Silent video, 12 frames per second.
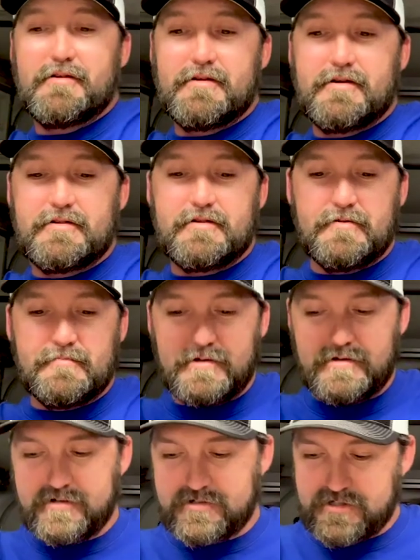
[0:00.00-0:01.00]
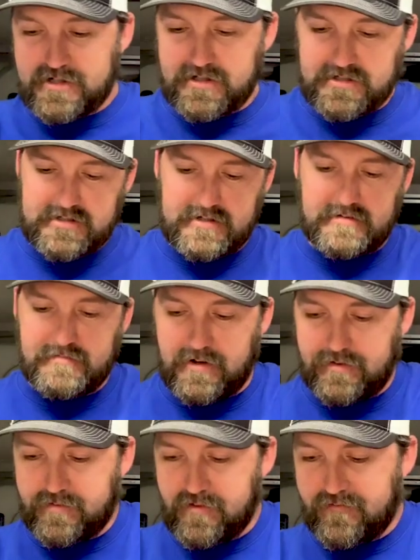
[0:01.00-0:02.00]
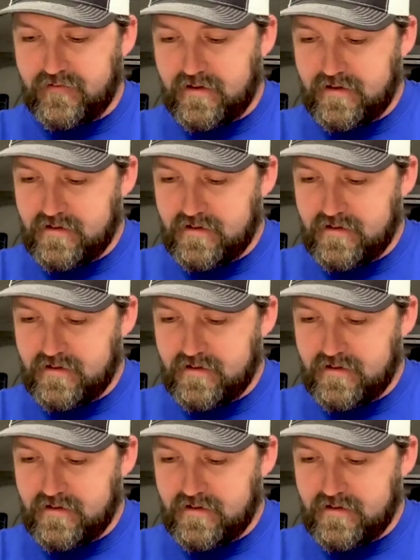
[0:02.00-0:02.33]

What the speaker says: get it to the middle of your chest, about 3 feet.